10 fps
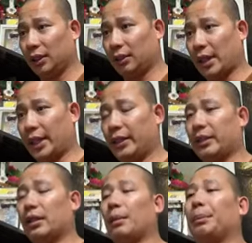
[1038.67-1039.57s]
Right.
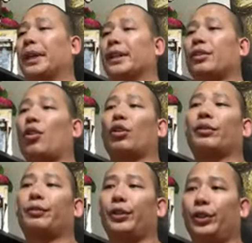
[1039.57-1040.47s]
But it's
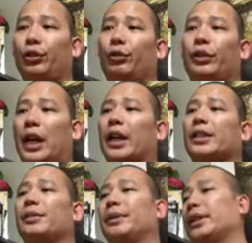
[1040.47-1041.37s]
hard for you
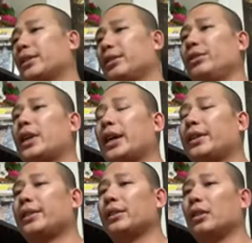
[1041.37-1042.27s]
guys because you
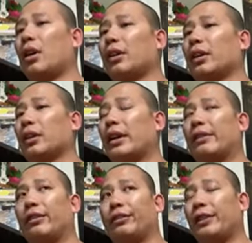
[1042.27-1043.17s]
guys, not
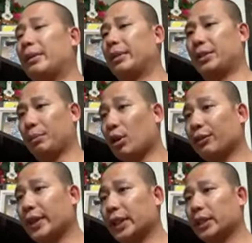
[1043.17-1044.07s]
every family is
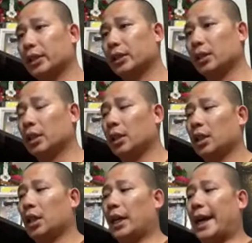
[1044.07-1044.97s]
perfect.
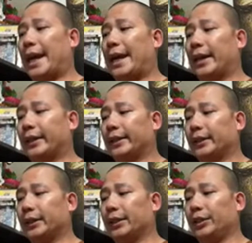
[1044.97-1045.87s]

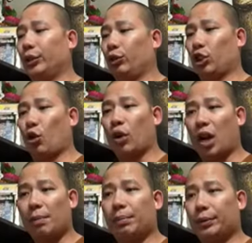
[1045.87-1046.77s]
And you choke
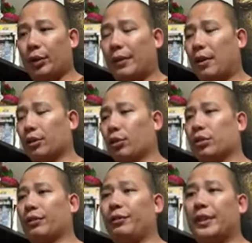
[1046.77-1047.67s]
up. You have all
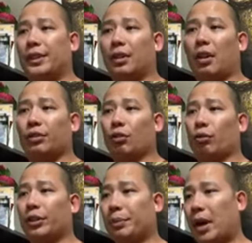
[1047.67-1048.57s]
sorts of
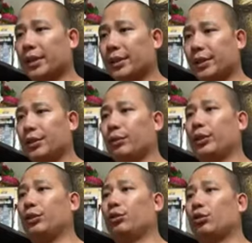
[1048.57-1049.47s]
physiological responses
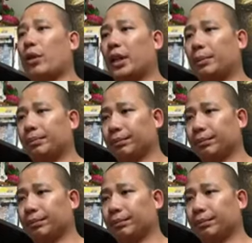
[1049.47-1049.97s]
when you try to.